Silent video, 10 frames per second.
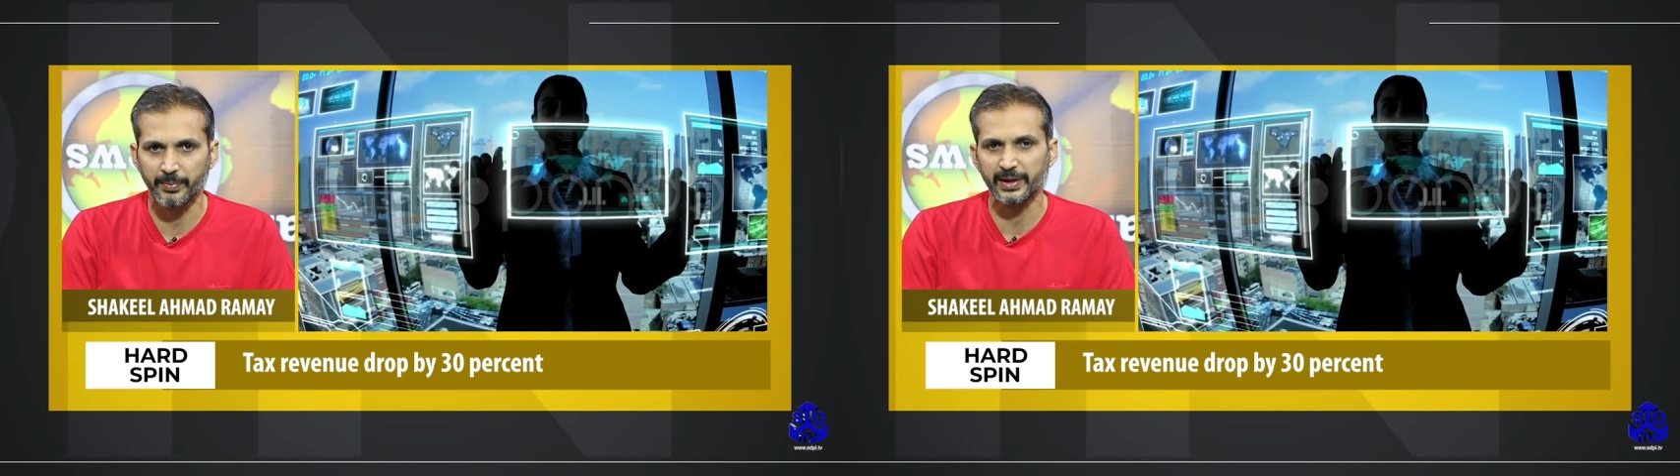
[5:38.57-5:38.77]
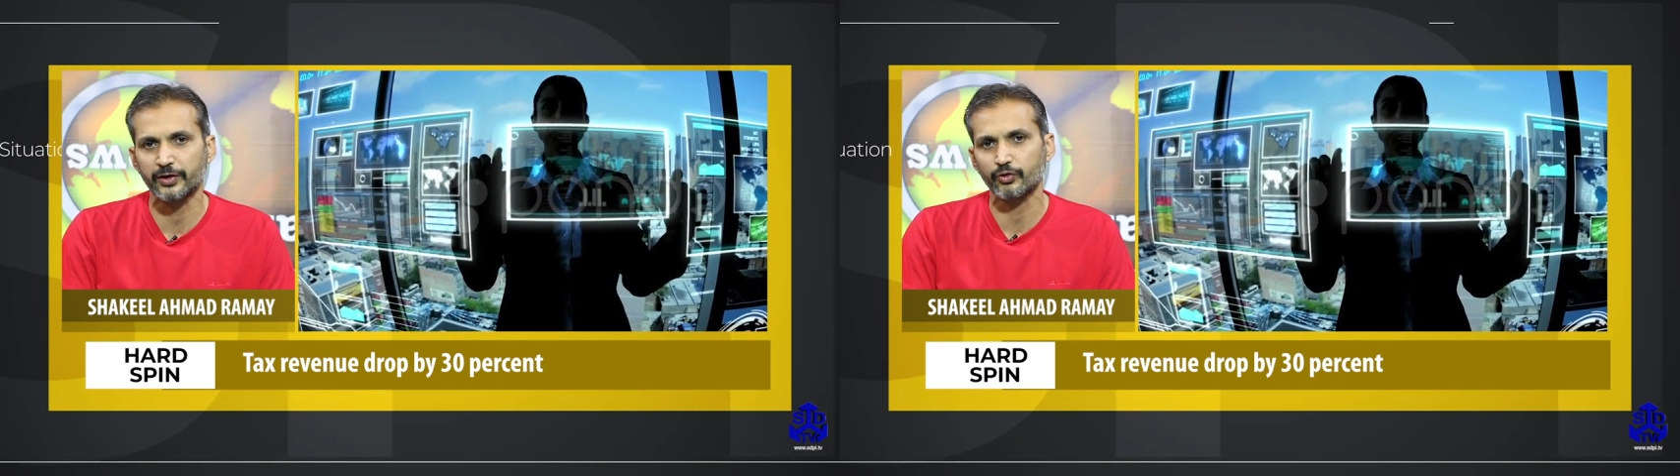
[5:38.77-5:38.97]

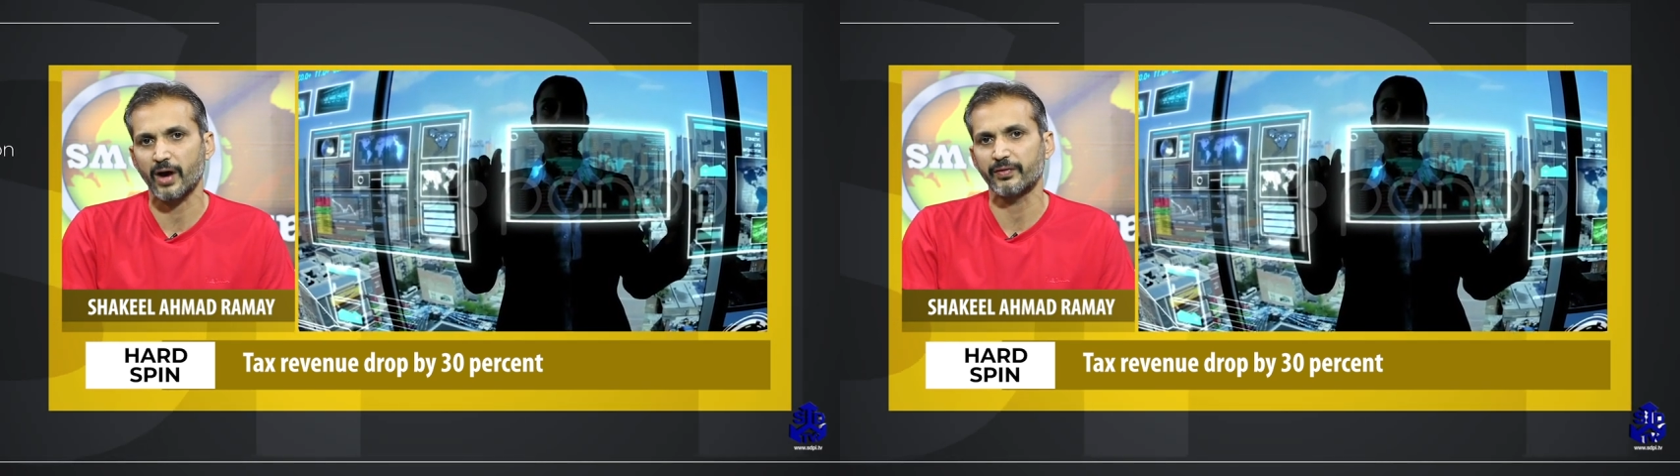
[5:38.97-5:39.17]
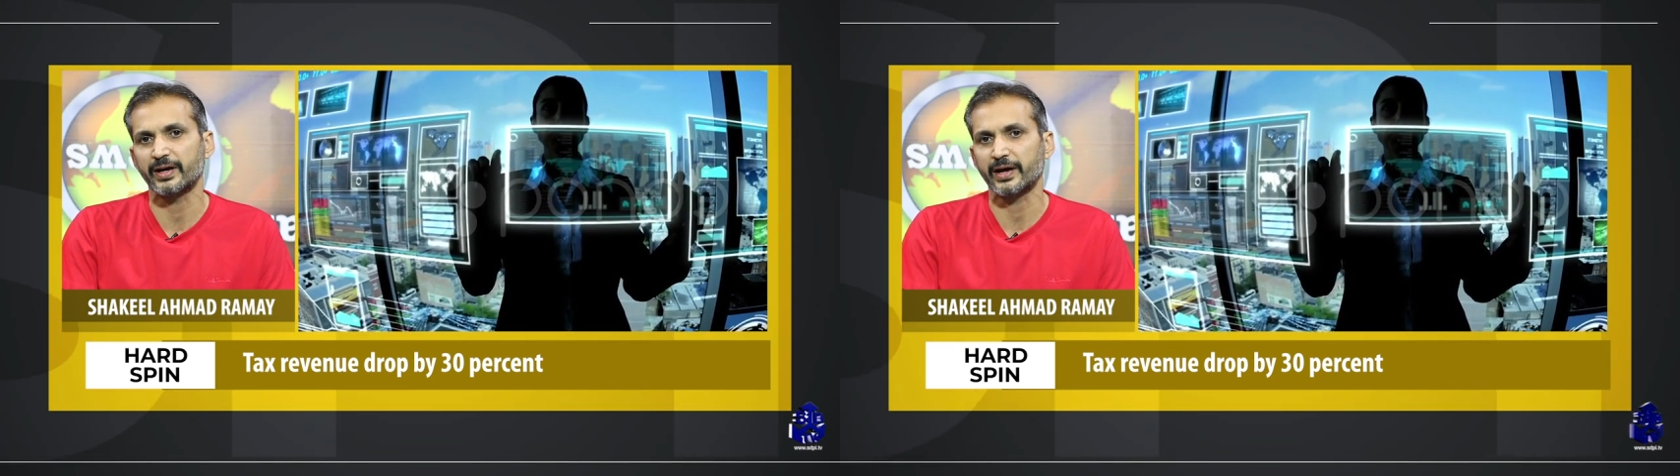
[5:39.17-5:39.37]
million to
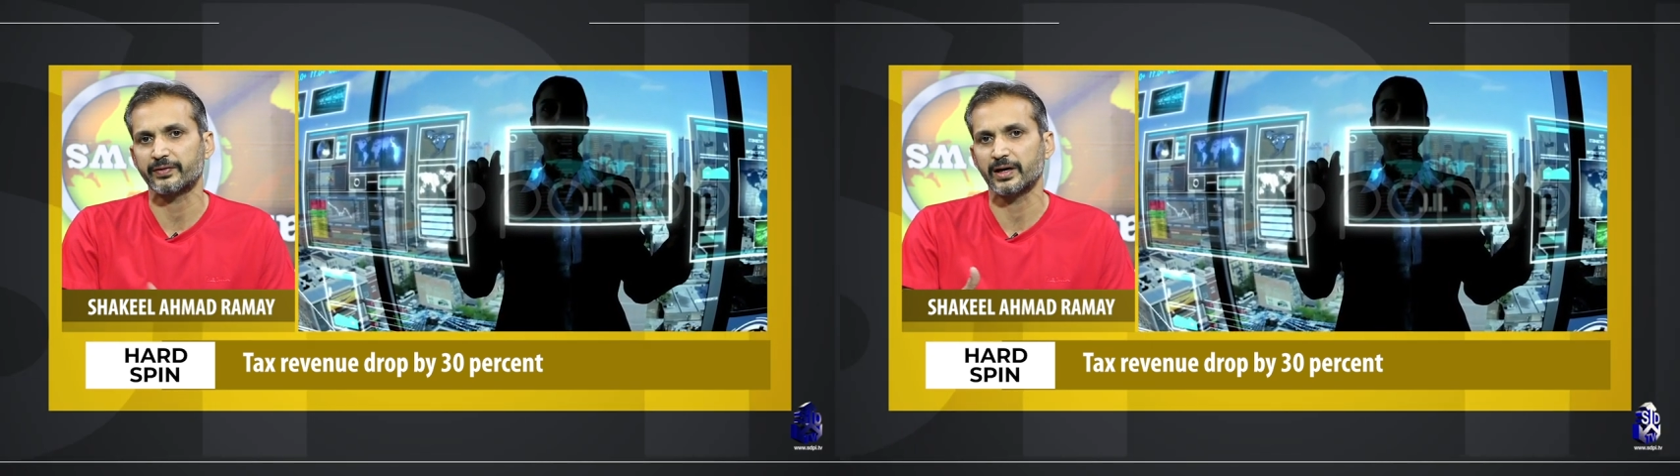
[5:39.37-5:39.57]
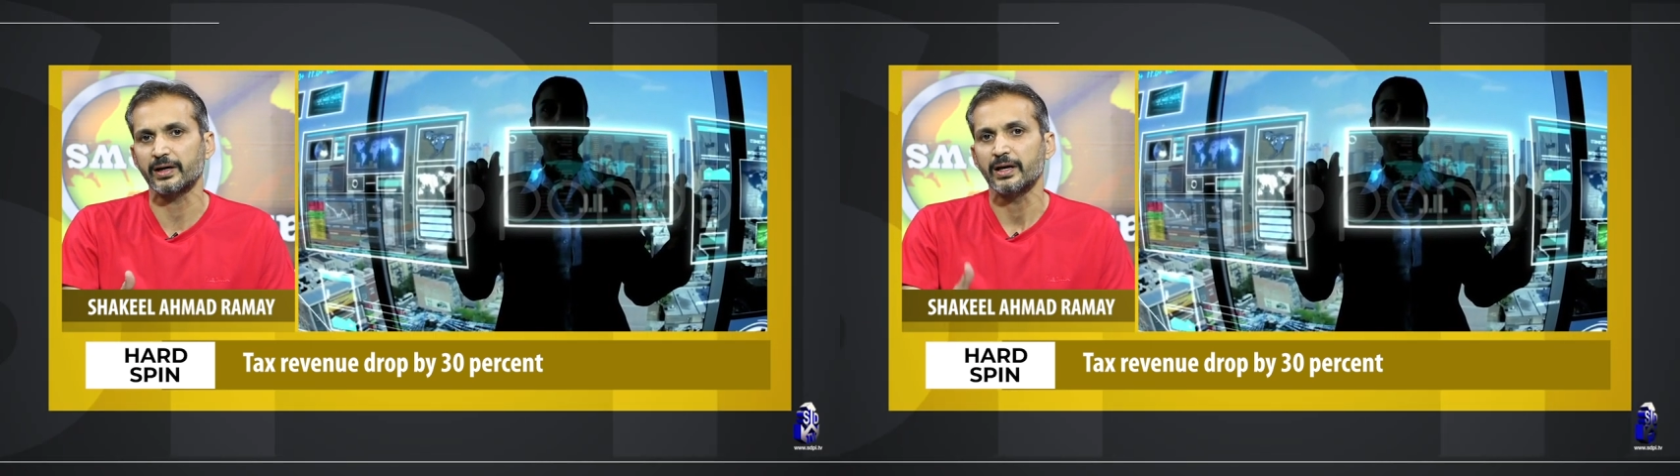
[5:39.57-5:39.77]
our
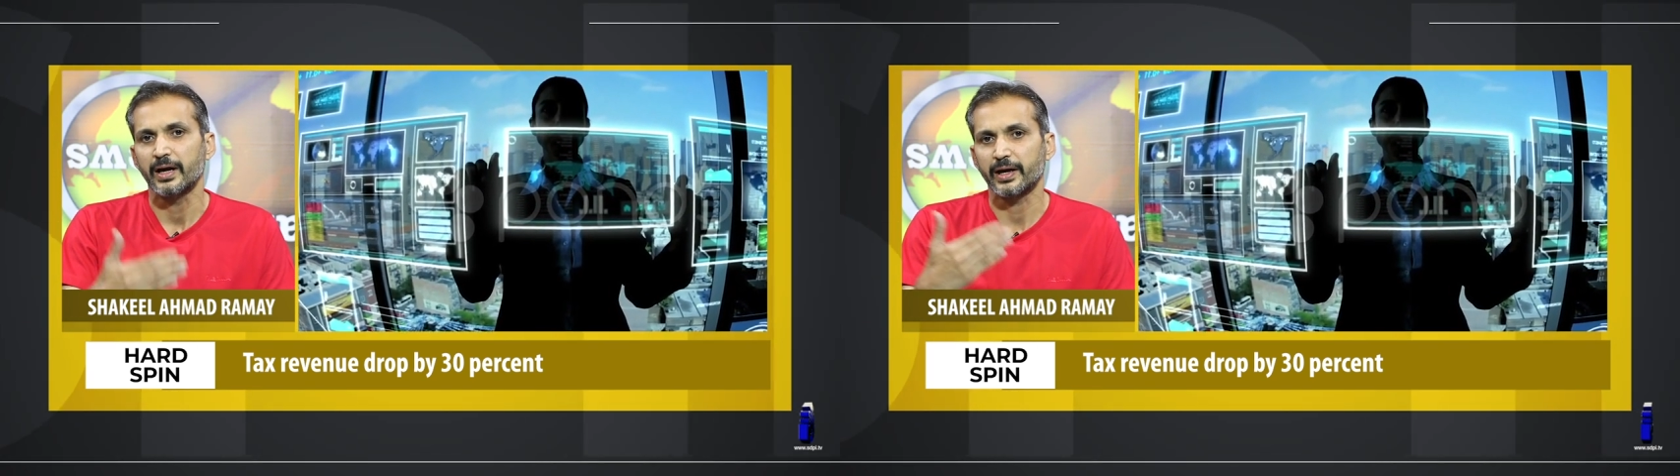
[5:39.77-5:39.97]
national